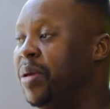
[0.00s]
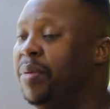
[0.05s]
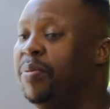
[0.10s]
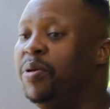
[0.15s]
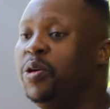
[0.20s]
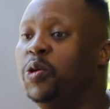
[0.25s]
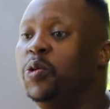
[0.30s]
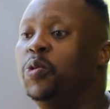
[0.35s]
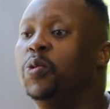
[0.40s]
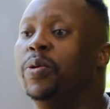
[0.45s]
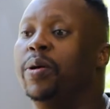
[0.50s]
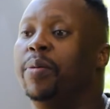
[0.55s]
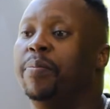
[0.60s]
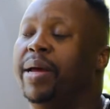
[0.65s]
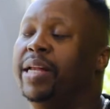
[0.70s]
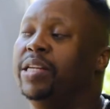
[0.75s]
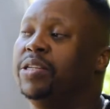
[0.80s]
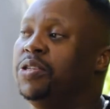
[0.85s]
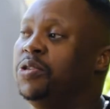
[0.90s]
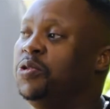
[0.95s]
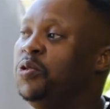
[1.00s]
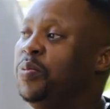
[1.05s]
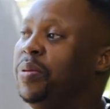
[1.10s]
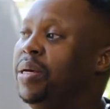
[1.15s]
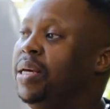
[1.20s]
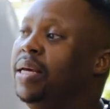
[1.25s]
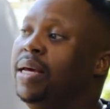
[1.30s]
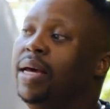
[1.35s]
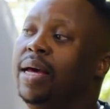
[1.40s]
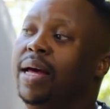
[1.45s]
Maybe you were meant to
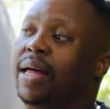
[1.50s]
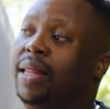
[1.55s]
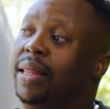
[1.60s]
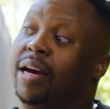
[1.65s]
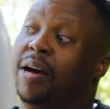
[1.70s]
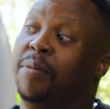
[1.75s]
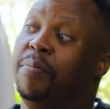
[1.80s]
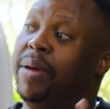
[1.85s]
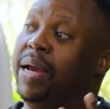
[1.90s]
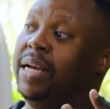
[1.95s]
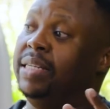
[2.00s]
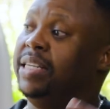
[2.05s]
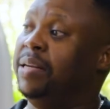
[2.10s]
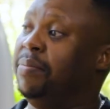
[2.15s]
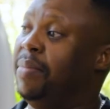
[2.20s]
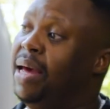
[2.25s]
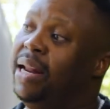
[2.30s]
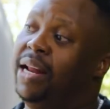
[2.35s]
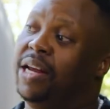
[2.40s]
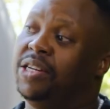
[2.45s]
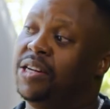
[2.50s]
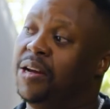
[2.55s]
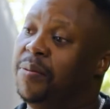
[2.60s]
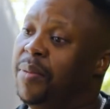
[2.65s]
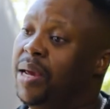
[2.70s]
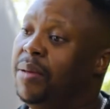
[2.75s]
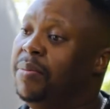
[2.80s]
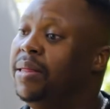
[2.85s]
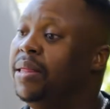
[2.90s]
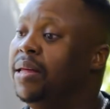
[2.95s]
be the amazing
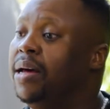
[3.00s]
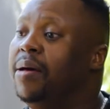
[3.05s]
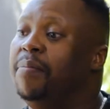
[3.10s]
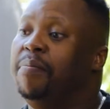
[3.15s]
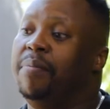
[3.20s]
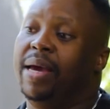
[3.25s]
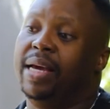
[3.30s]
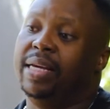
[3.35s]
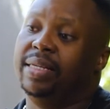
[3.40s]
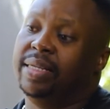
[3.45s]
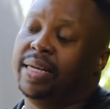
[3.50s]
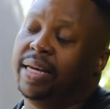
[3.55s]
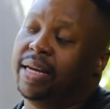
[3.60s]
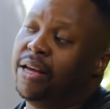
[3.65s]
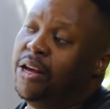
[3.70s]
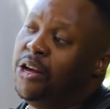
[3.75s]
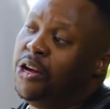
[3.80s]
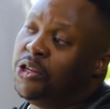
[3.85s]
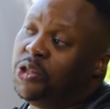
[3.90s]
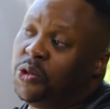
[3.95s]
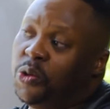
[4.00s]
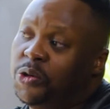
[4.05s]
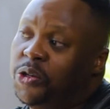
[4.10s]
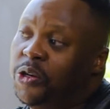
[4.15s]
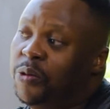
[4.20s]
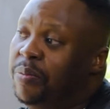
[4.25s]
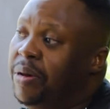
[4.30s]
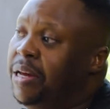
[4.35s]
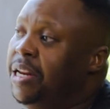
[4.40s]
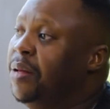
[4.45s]
manager, maybe the amazing
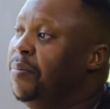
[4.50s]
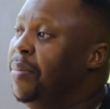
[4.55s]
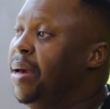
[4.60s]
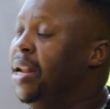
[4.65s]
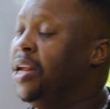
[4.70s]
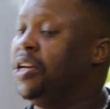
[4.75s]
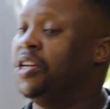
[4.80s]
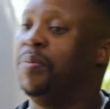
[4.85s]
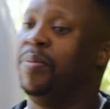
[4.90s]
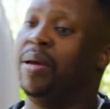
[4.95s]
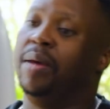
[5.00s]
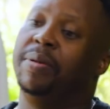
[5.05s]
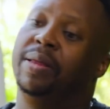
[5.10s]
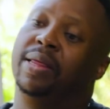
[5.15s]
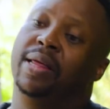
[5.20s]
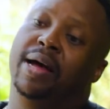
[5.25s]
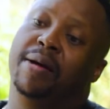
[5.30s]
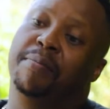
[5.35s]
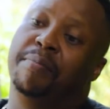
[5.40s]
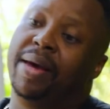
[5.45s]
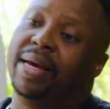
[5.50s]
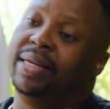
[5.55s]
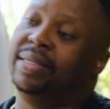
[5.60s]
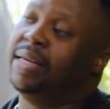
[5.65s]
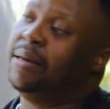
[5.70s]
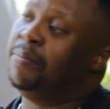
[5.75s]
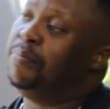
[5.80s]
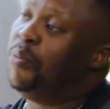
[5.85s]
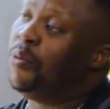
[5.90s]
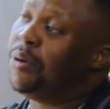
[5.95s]
social media manager, maybe the
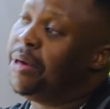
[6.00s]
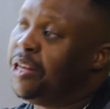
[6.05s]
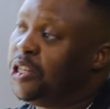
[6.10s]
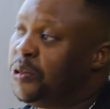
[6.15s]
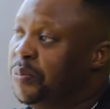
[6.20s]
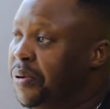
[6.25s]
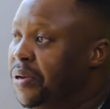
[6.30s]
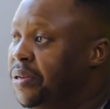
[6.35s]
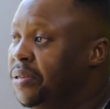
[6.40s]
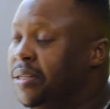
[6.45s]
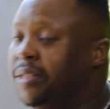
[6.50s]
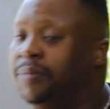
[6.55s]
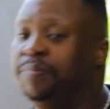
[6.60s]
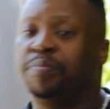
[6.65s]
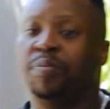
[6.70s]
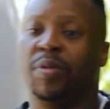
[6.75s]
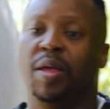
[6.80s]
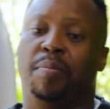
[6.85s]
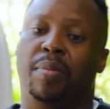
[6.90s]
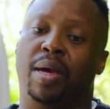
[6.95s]
amazing bookings person,